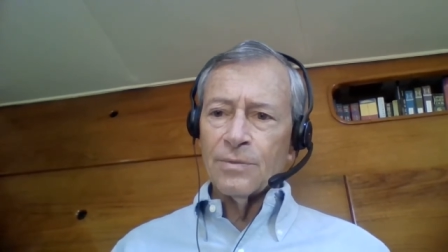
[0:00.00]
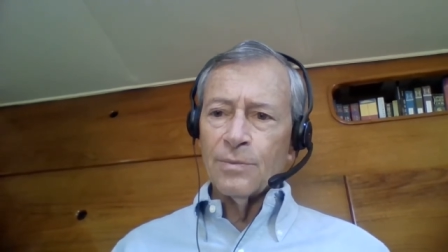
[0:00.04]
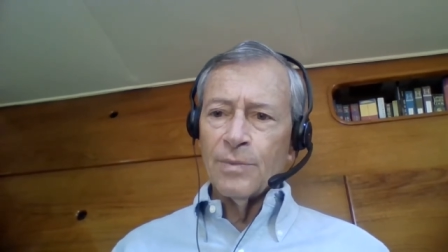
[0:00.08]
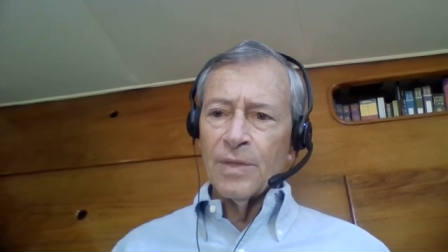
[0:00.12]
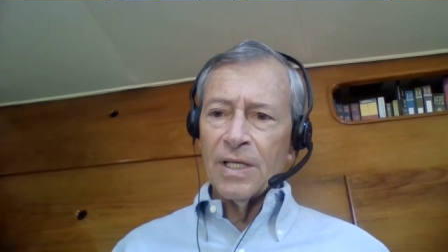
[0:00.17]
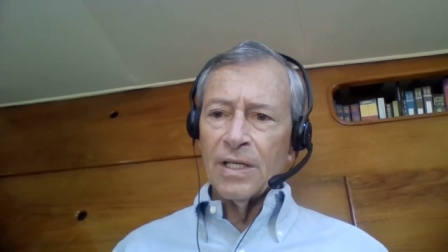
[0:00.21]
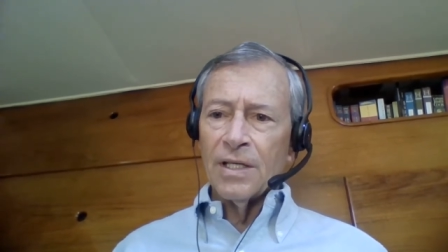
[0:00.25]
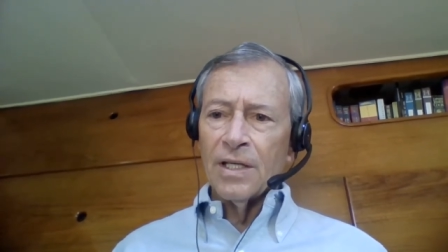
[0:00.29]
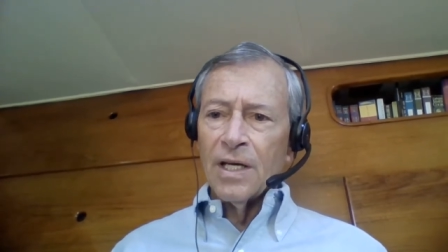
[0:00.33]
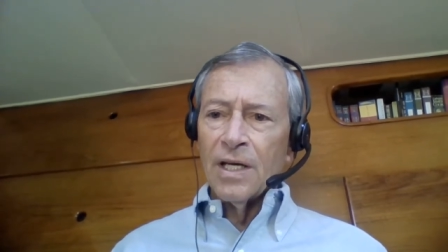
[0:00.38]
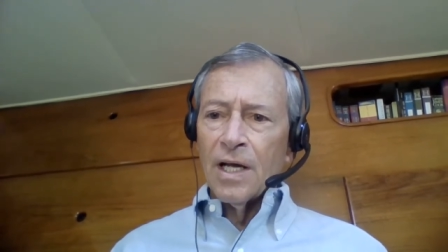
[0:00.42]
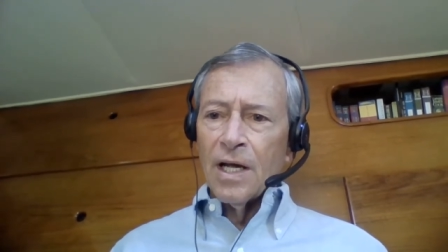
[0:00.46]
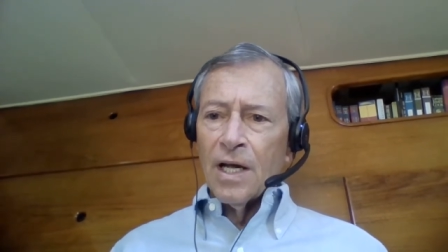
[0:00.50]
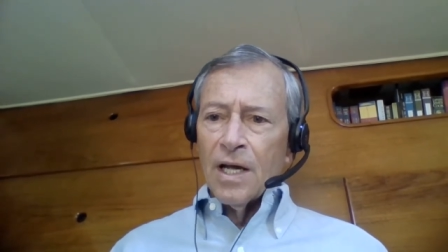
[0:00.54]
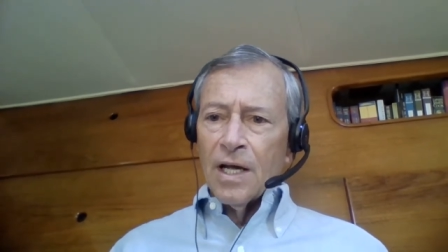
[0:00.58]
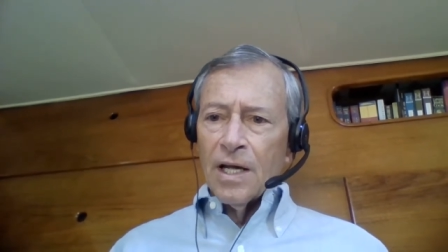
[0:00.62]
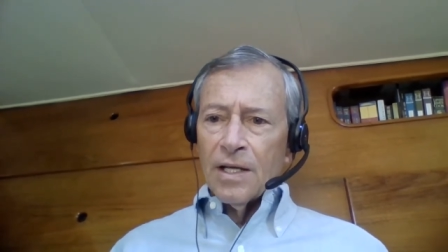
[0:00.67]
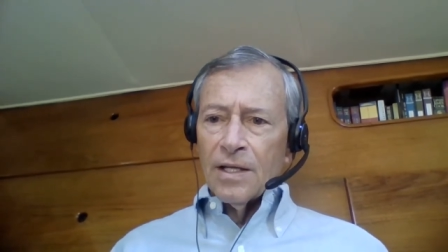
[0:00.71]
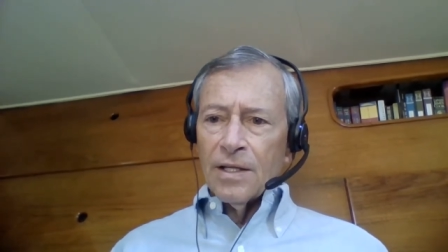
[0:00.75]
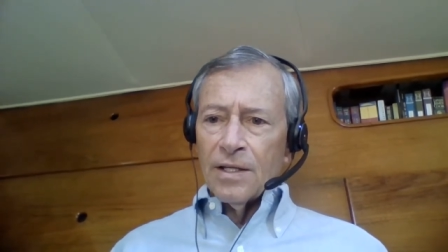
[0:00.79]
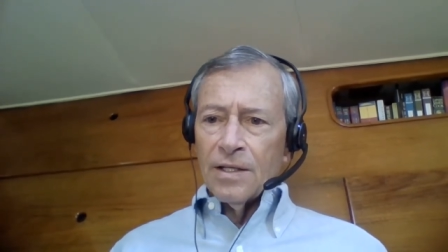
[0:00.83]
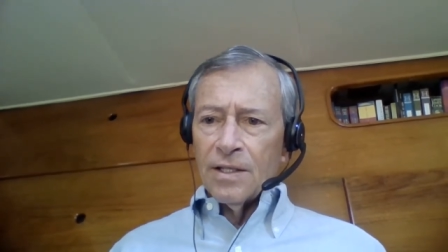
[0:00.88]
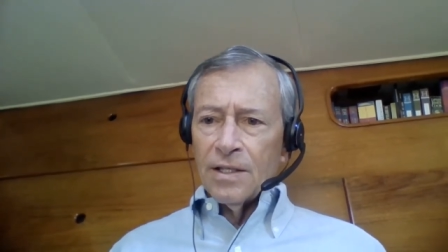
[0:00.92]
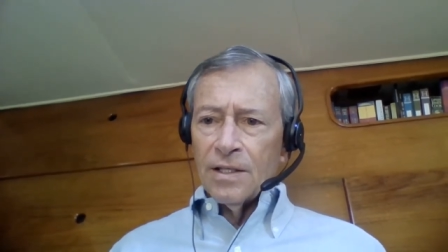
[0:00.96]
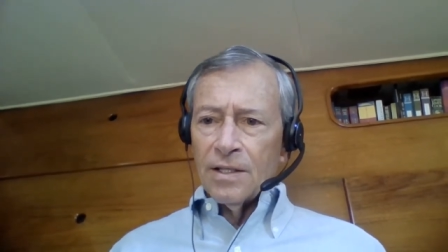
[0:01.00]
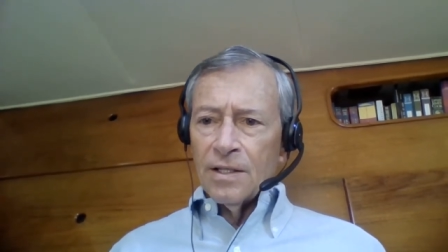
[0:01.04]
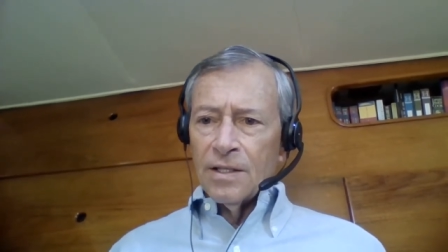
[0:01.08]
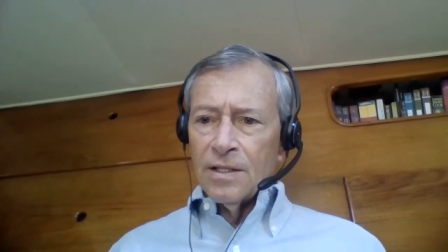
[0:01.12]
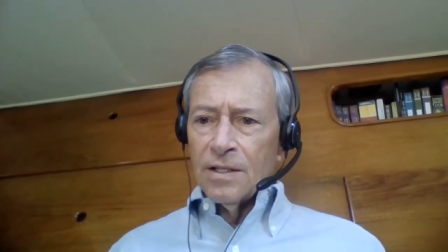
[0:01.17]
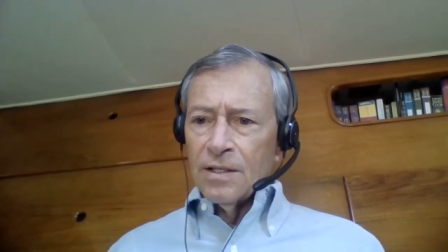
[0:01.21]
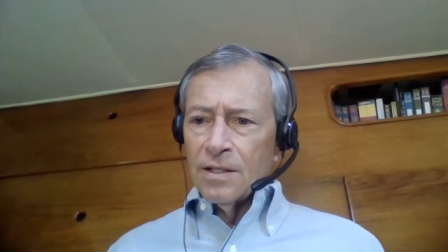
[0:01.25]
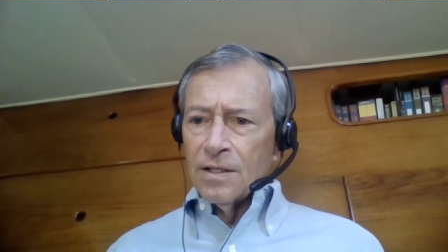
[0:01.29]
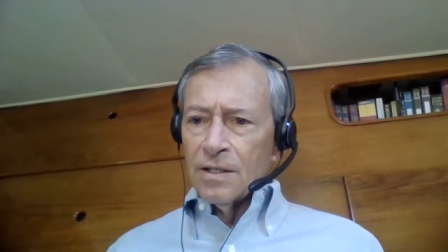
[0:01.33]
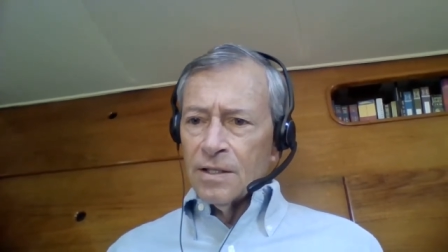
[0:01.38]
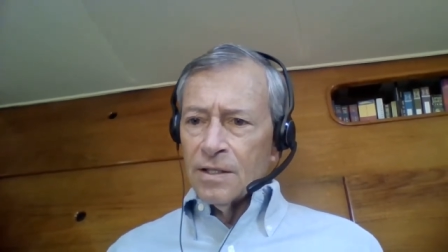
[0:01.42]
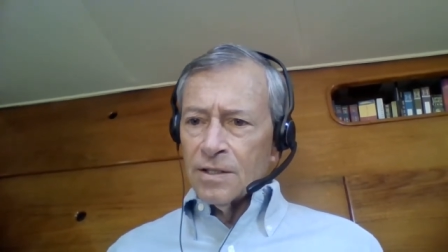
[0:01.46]
But
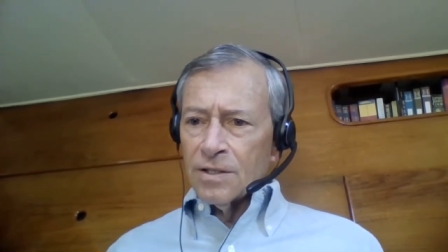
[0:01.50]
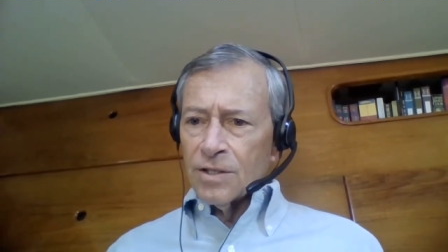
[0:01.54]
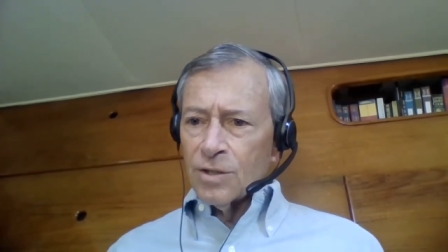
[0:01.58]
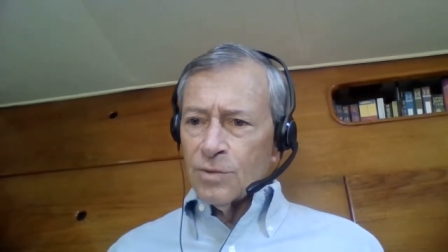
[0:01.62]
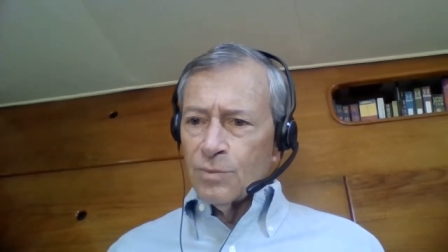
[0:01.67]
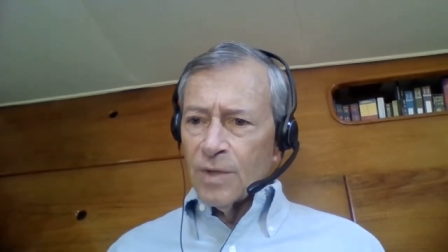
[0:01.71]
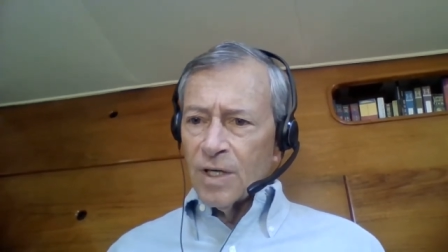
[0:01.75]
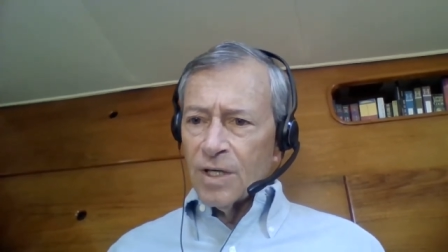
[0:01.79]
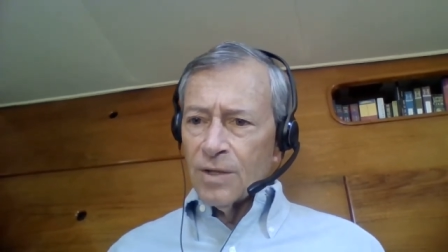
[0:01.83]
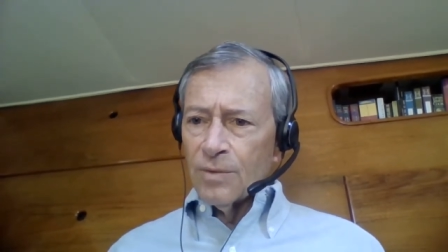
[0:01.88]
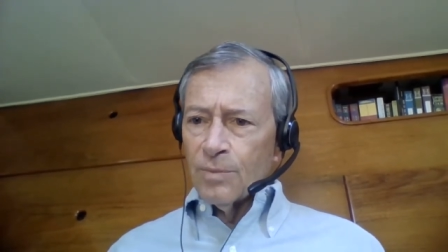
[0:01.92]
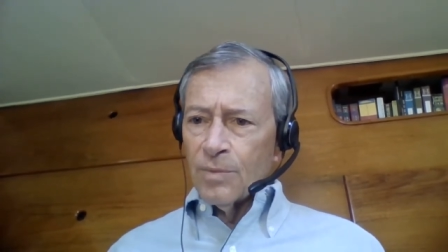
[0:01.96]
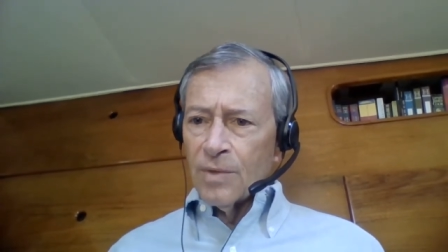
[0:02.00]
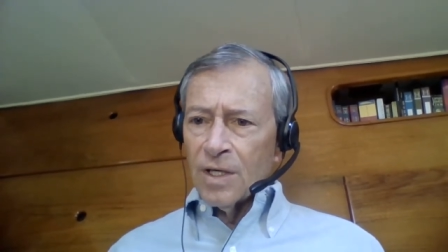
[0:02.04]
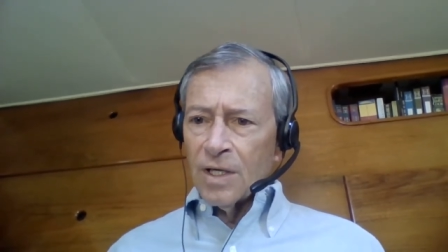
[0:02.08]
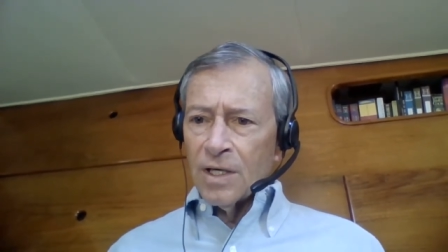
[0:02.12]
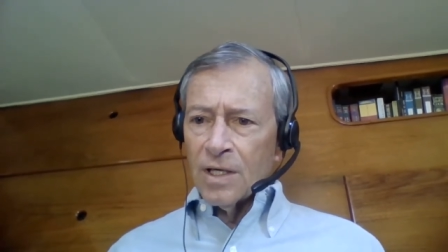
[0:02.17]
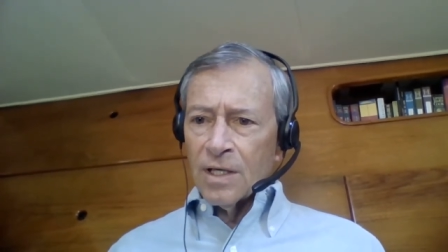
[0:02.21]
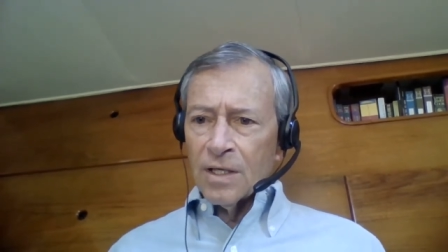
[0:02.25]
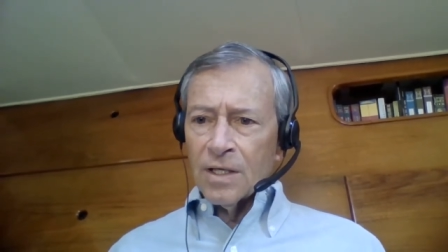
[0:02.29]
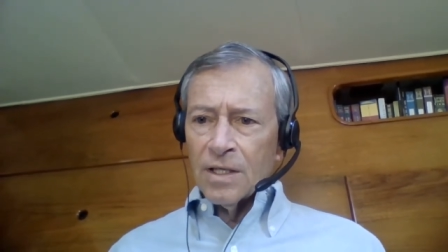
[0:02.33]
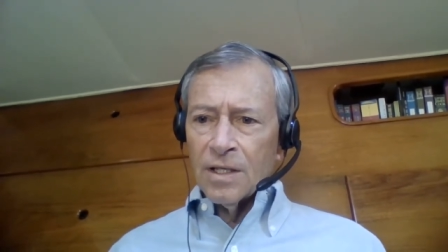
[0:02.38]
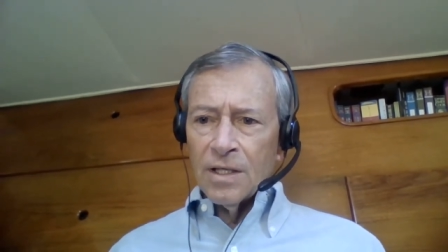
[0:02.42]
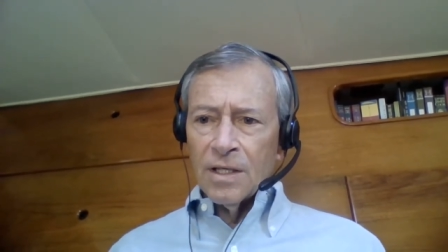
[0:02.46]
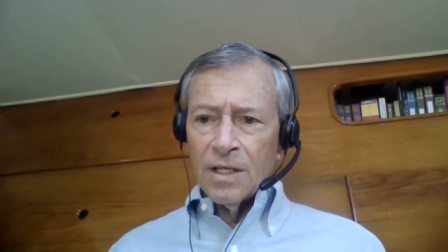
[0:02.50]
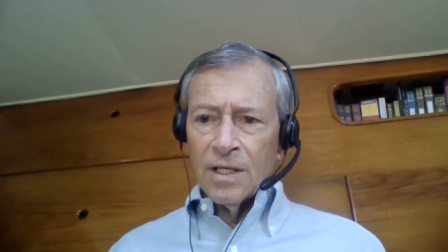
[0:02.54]
the Smartmark,